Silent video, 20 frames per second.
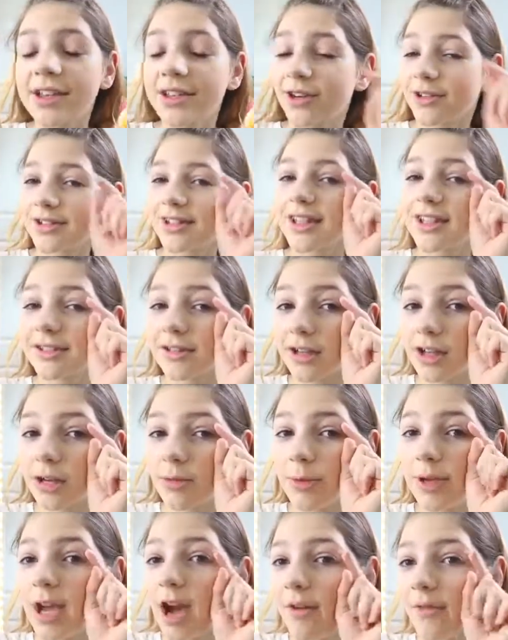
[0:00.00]
Those things are
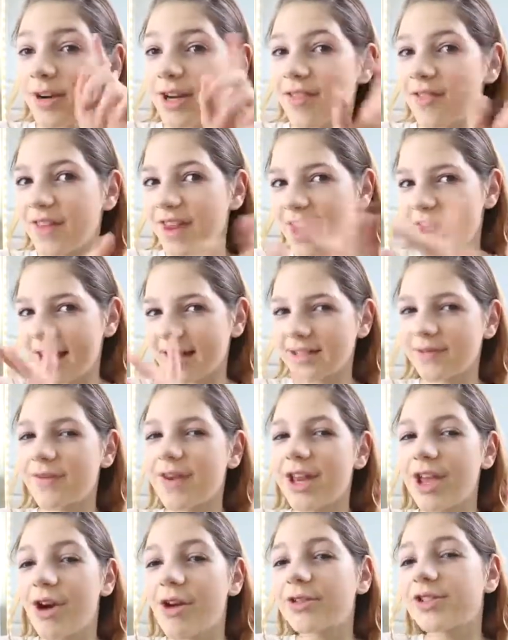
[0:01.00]
going to be covered in the next
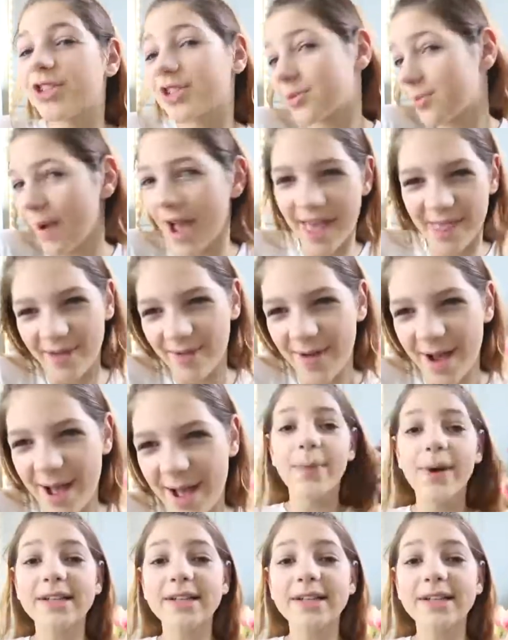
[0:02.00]
video, just by the way.